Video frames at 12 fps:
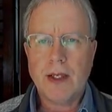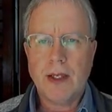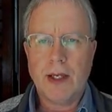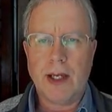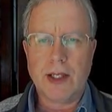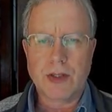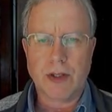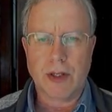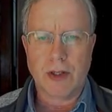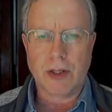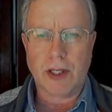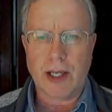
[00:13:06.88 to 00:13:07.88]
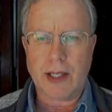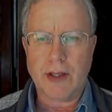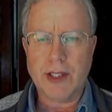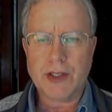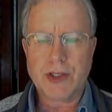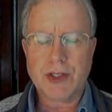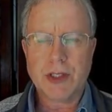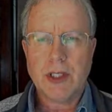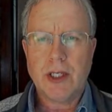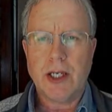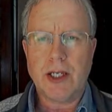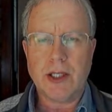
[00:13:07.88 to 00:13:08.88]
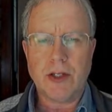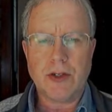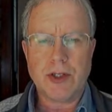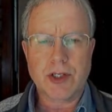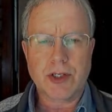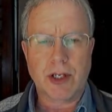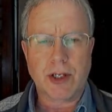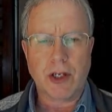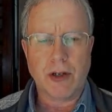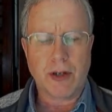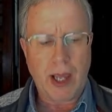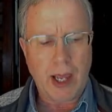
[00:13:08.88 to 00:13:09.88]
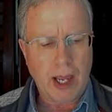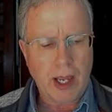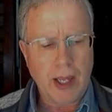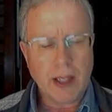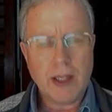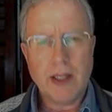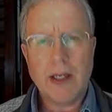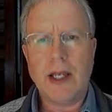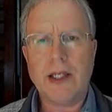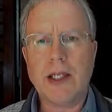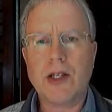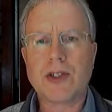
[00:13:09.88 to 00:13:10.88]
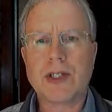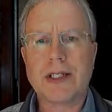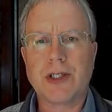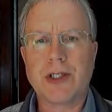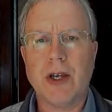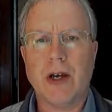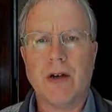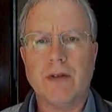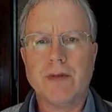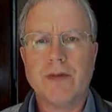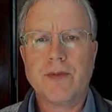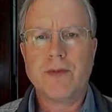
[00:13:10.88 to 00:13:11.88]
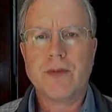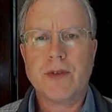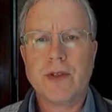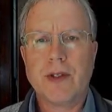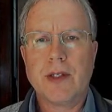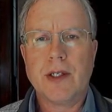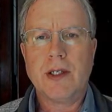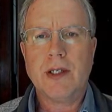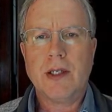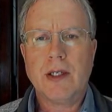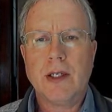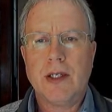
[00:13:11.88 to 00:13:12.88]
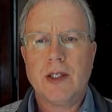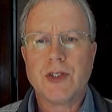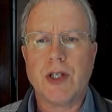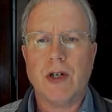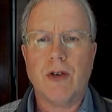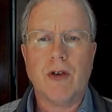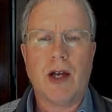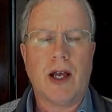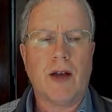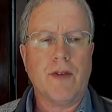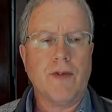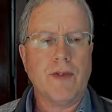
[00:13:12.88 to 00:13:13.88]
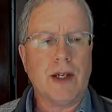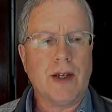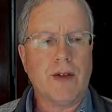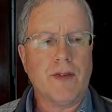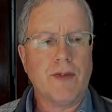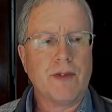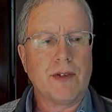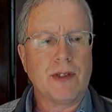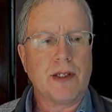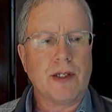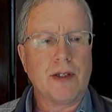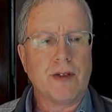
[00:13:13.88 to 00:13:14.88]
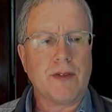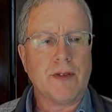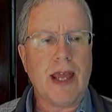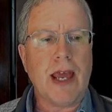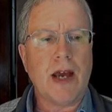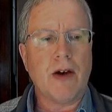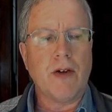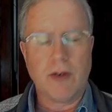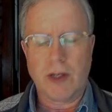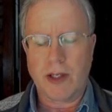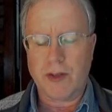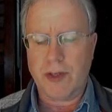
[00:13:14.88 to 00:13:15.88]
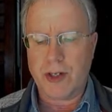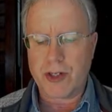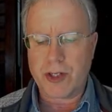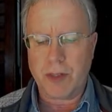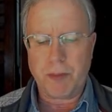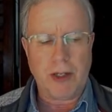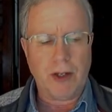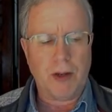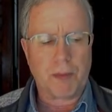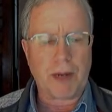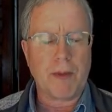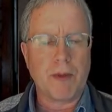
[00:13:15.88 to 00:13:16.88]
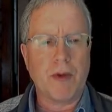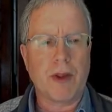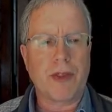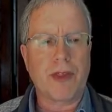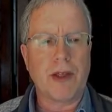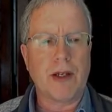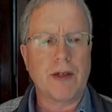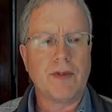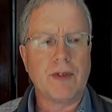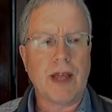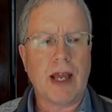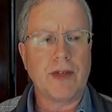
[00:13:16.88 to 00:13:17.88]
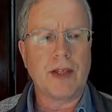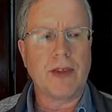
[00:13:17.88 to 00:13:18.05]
and so it'll look like this. And then you just click OK, and then you're set to go. So now there should be no problem with having